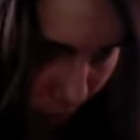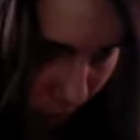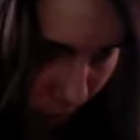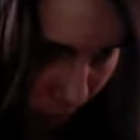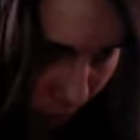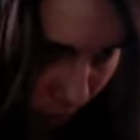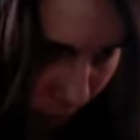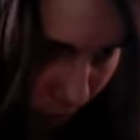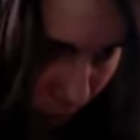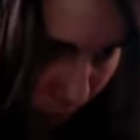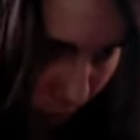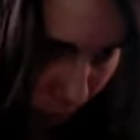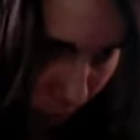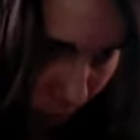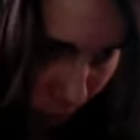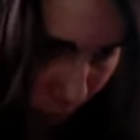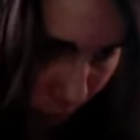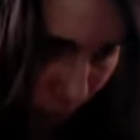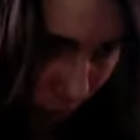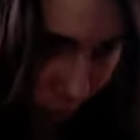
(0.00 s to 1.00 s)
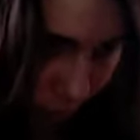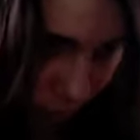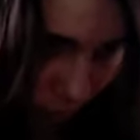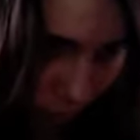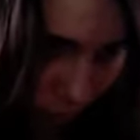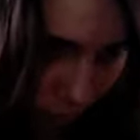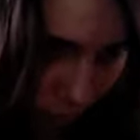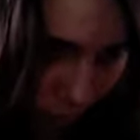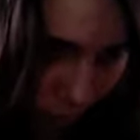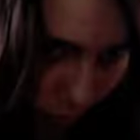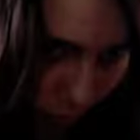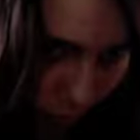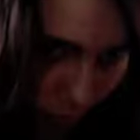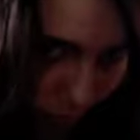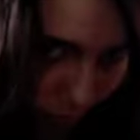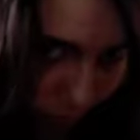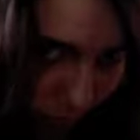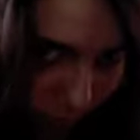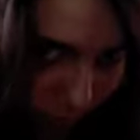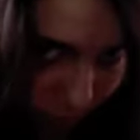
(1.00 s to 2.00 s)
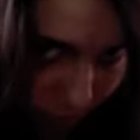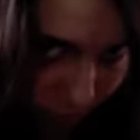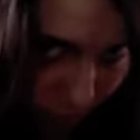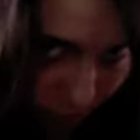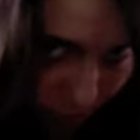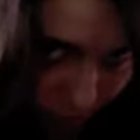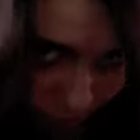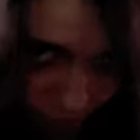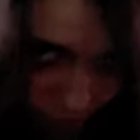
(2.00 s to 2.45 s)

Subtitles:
but or ponytails, but